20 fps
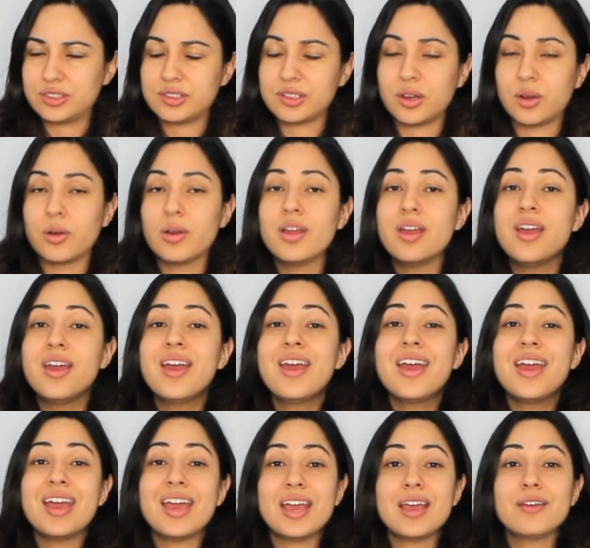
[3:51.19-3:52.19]
So
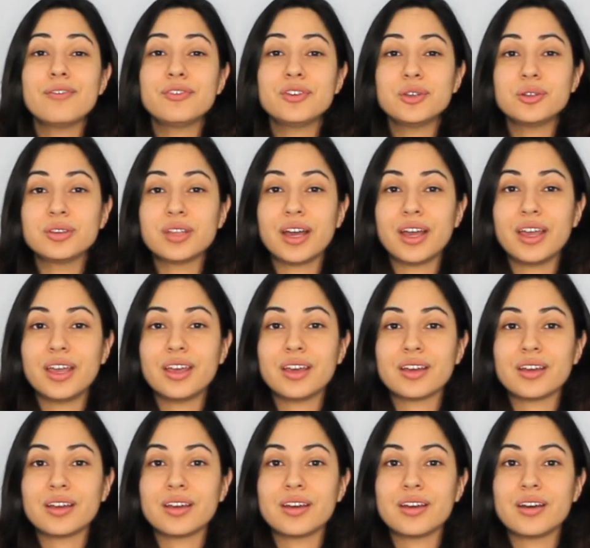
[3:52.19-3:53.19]
if you like
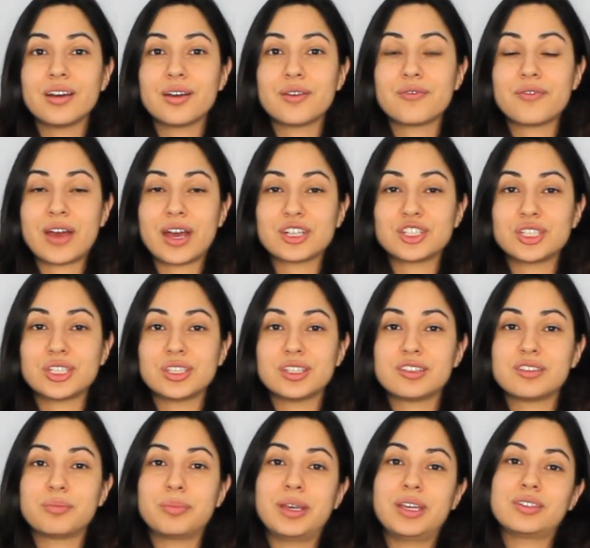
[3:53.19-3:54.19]
fashion
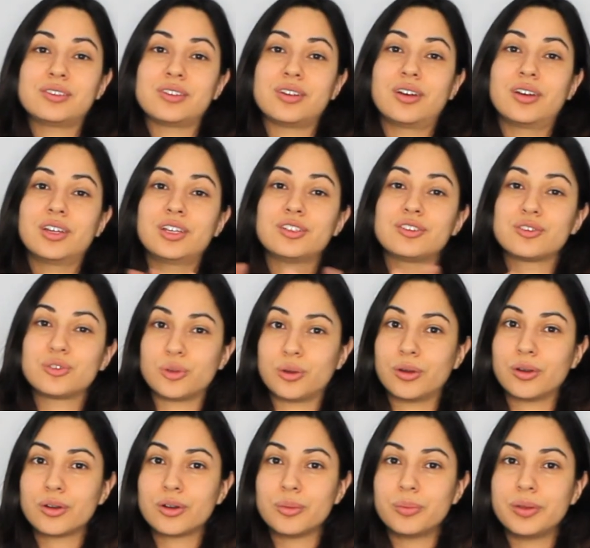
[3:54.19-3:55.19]
that's based on
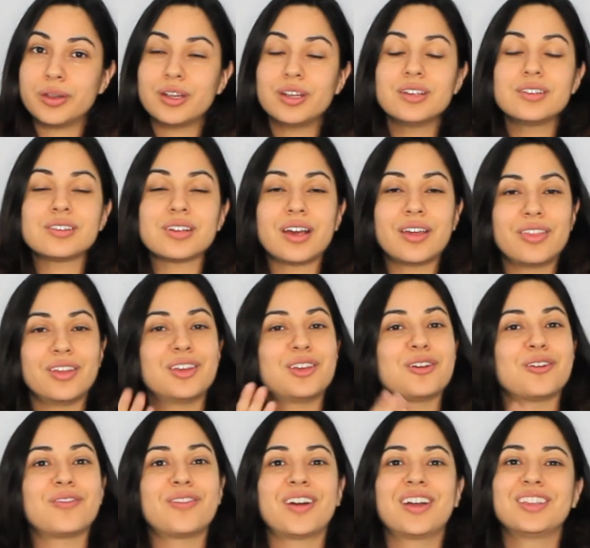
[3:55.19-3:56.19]
historical periods, I think
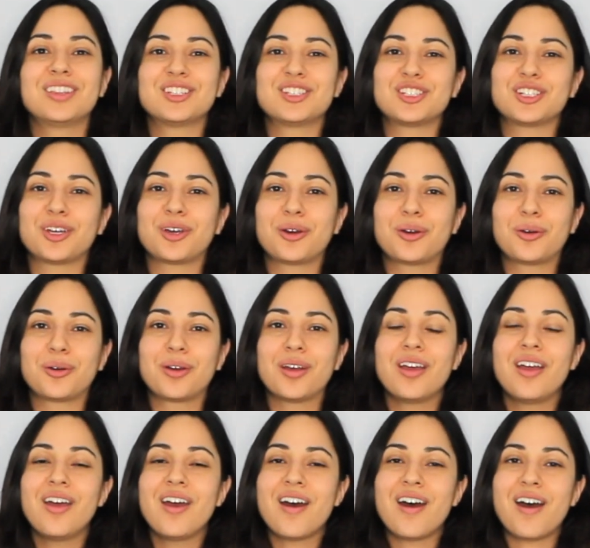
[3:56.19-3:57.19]
you'll find the show
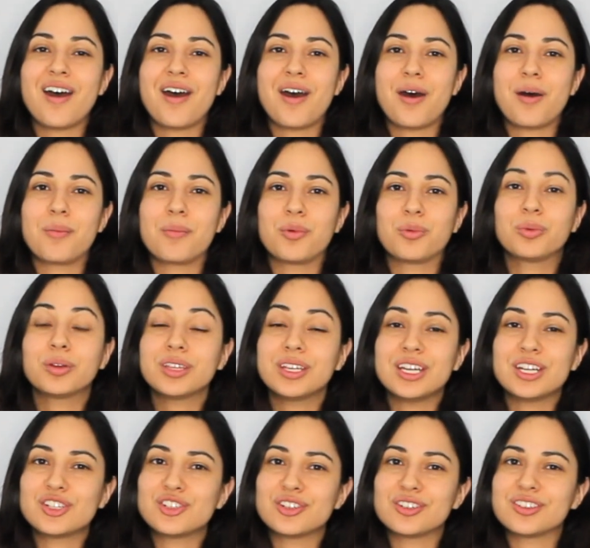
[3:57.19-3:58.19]
really
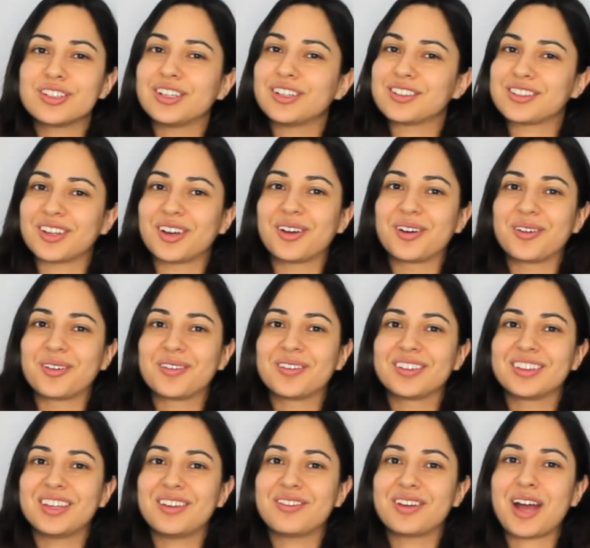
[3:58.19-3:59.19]
interesting. So
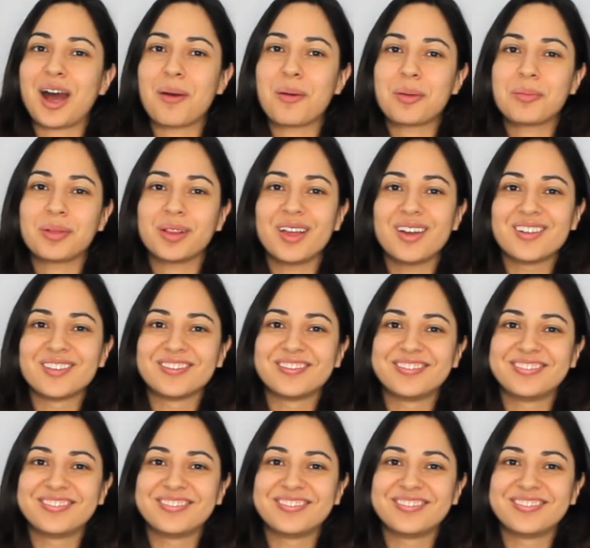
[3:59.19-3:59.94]
leave a comment below.